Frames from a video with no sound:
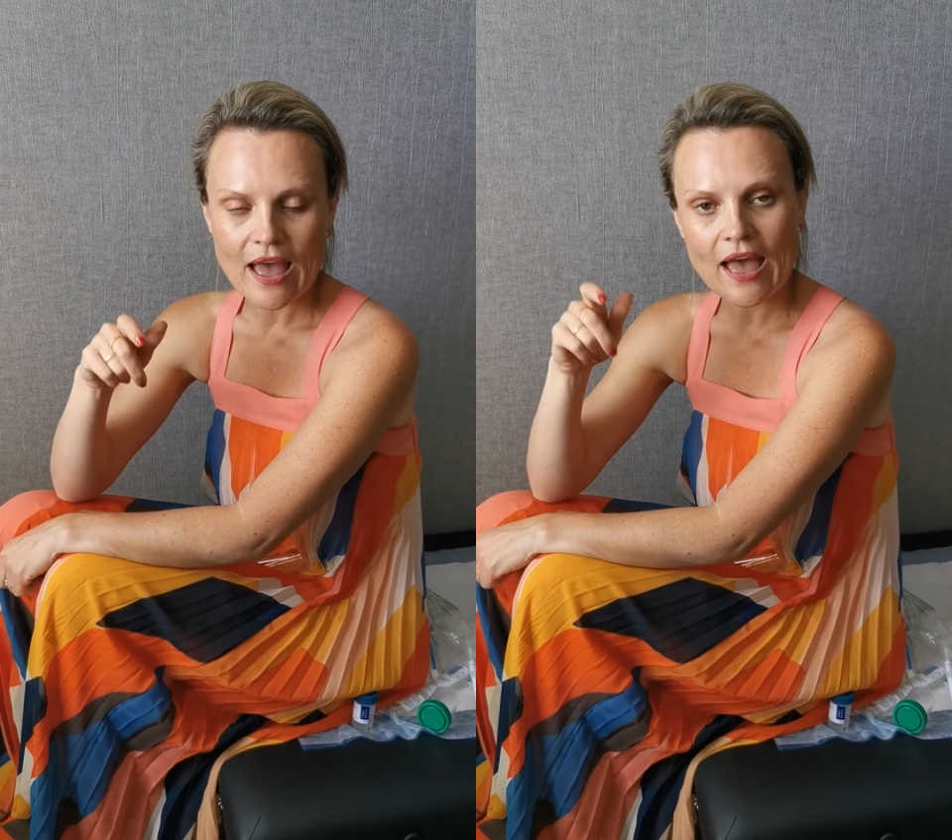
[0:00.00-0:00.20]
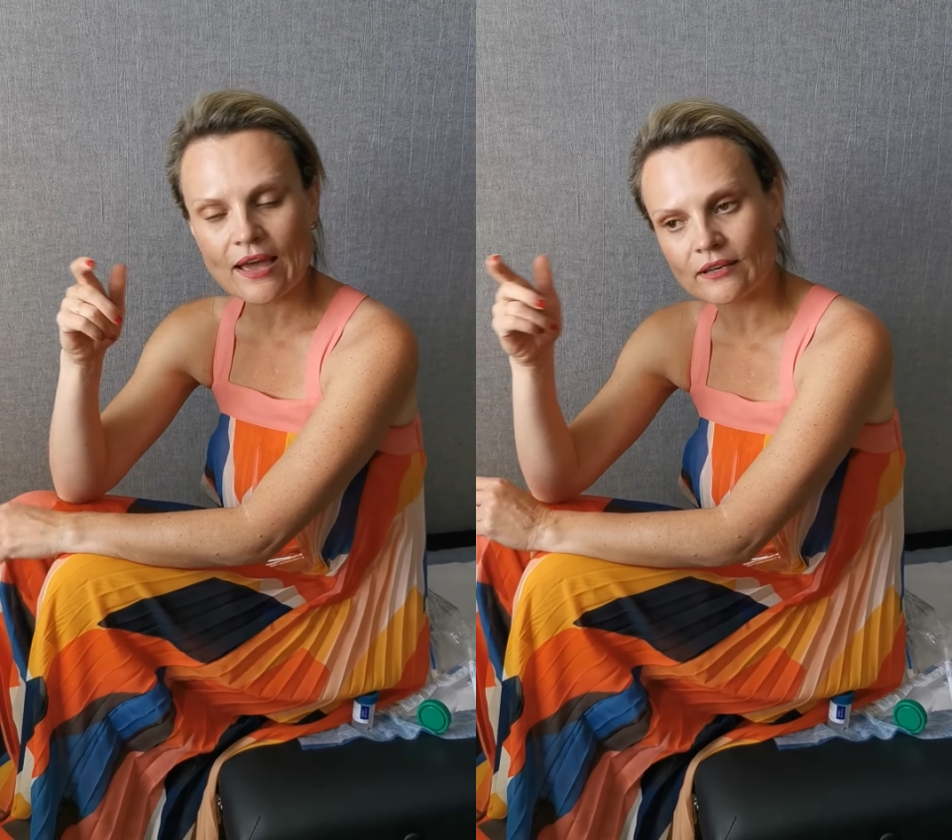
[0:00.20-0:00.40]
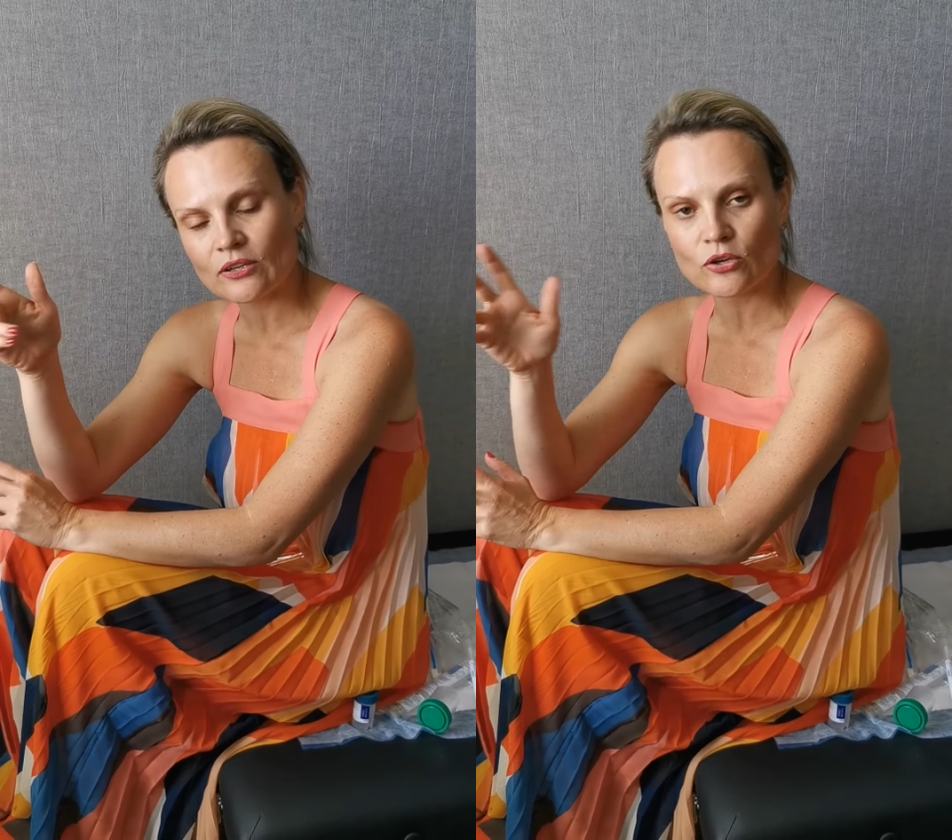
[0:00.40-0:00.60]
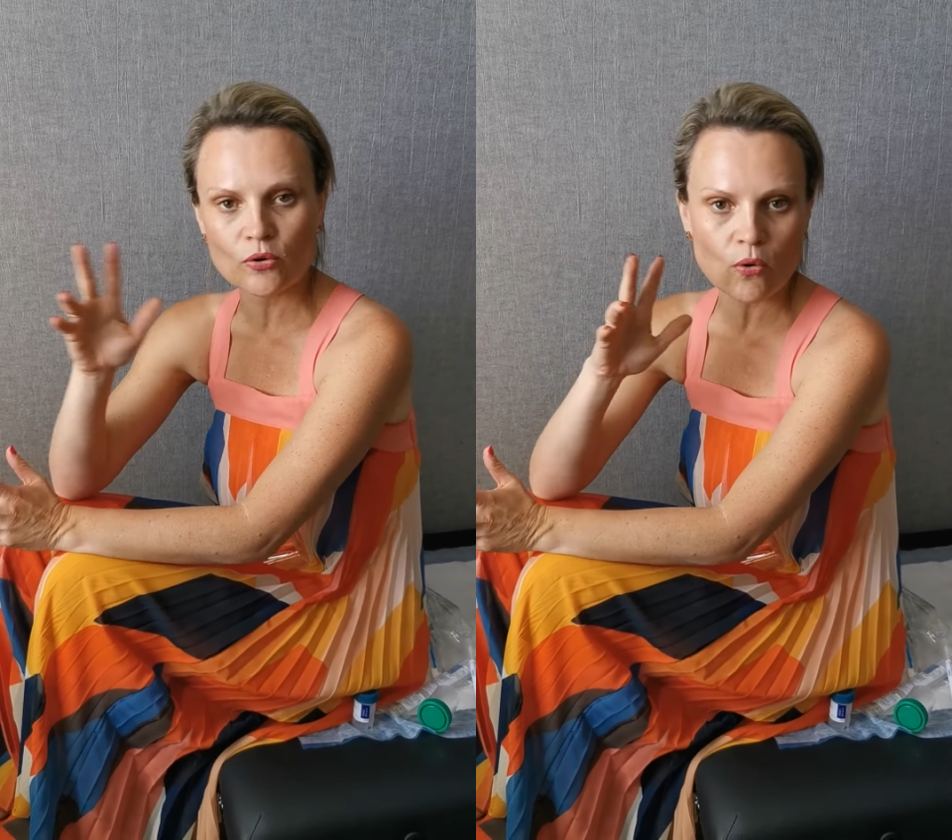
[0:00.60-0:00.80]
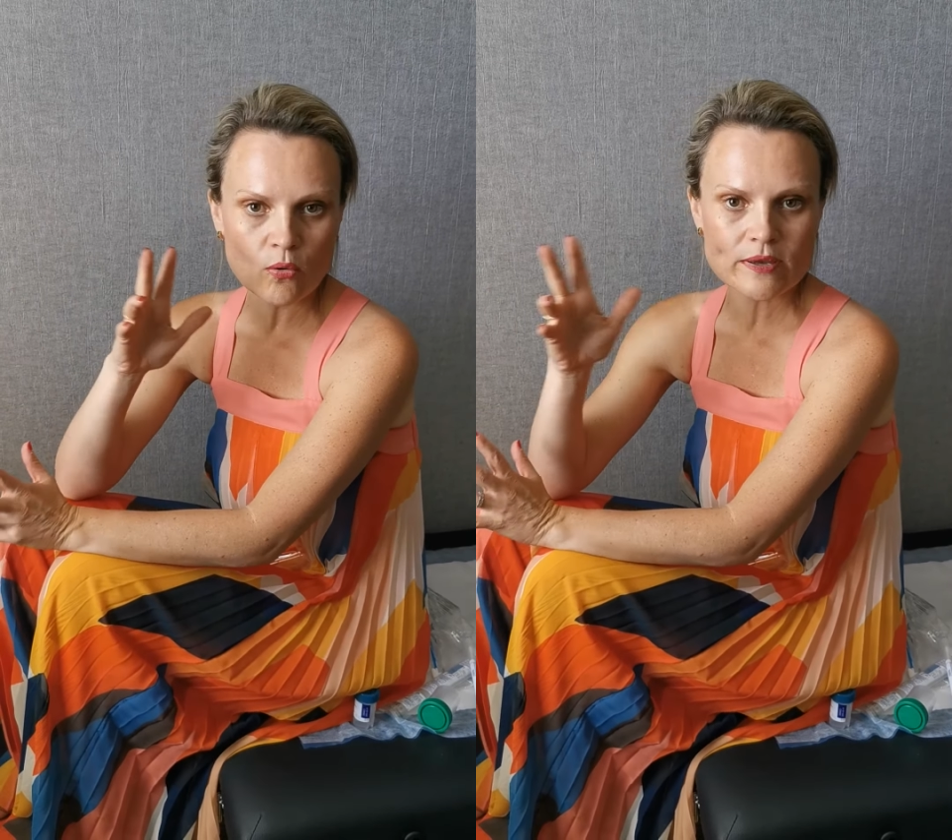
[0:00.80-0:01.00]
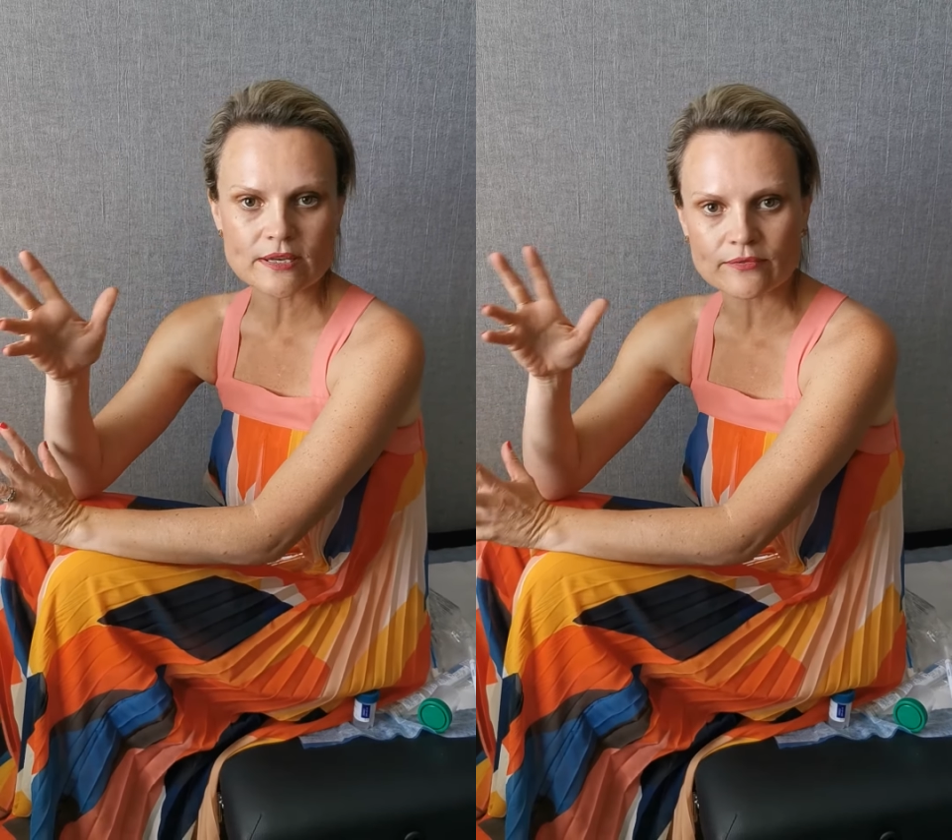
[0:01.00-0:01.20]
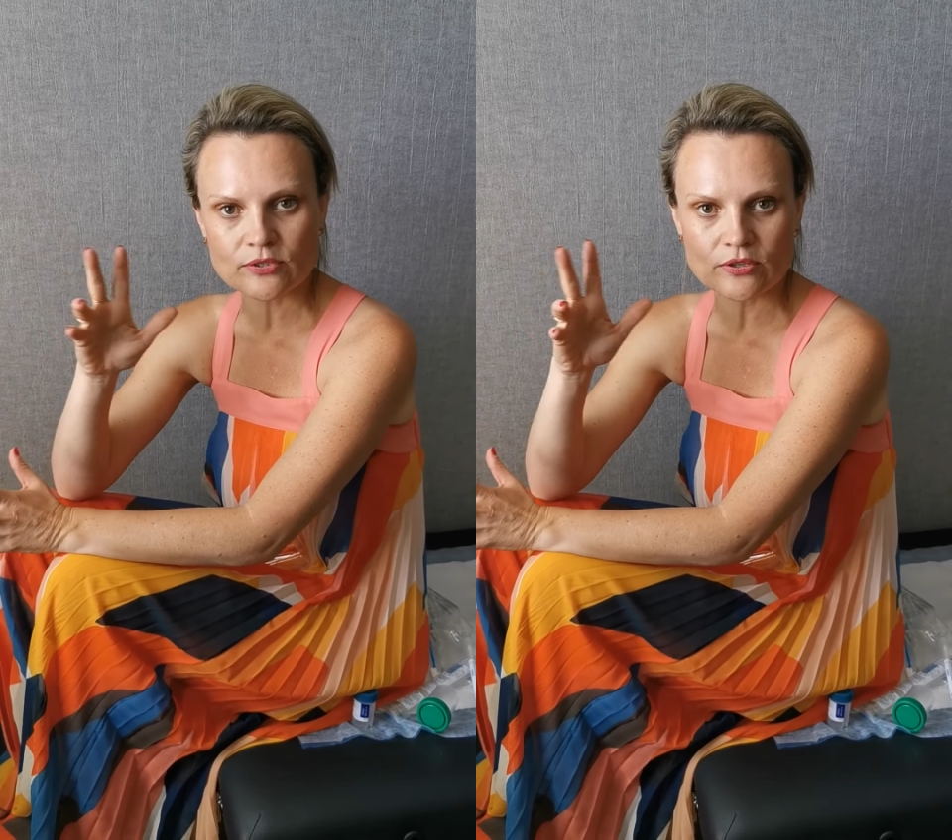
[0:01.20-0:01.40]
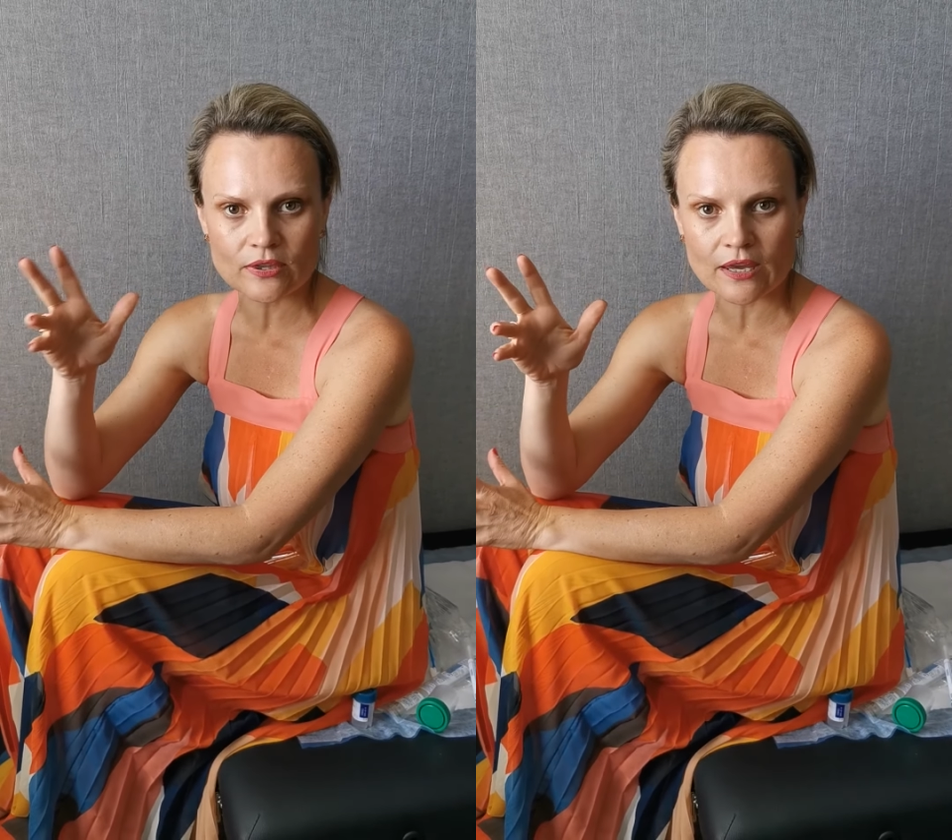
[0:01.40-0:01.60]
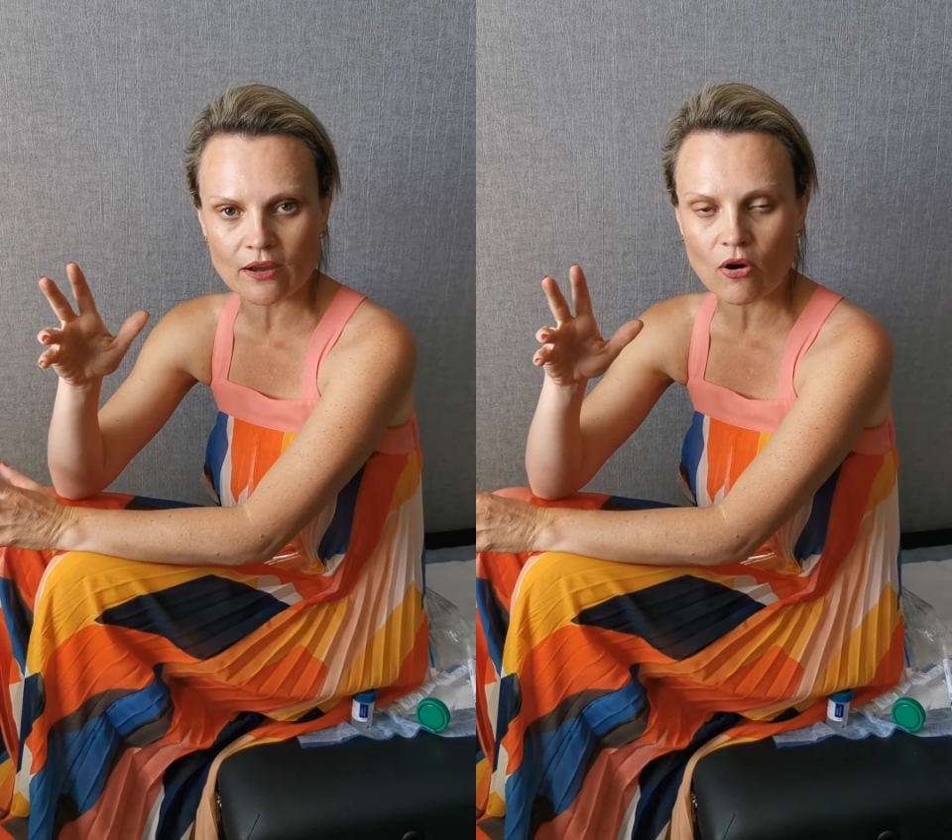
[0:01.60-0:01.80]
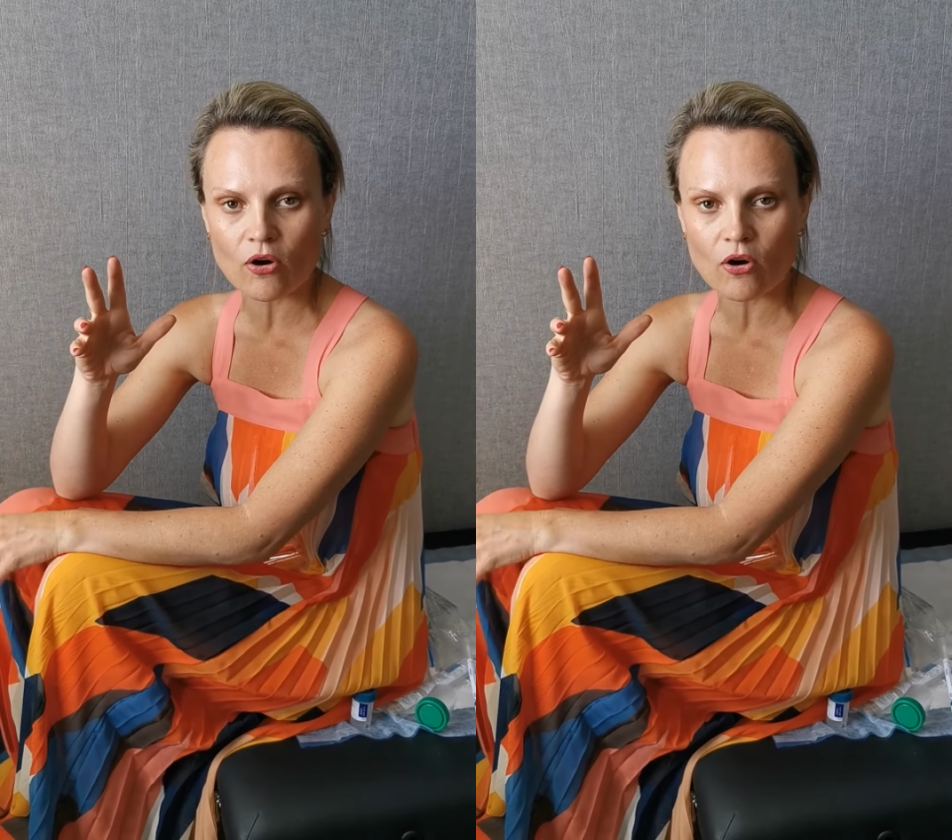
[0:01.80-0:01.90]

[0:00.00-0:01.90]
And you always have to think,